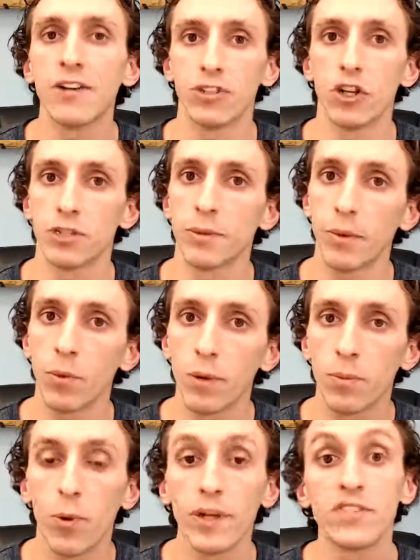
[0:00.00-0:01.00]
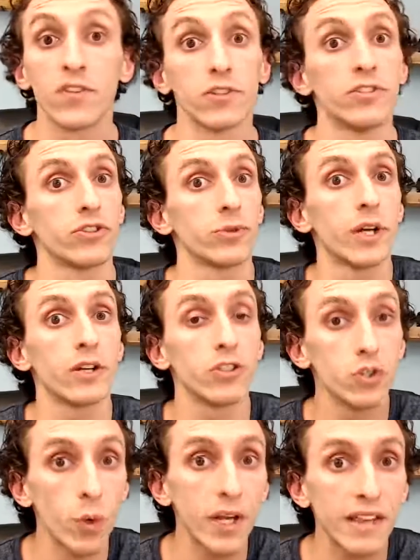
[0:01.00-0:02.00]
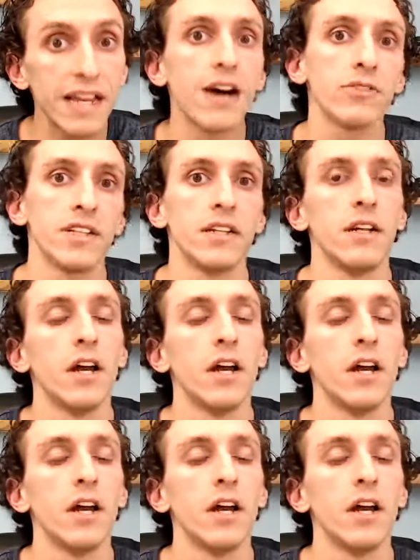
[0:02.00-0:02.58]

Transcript: ultimate reward points versus 320,000.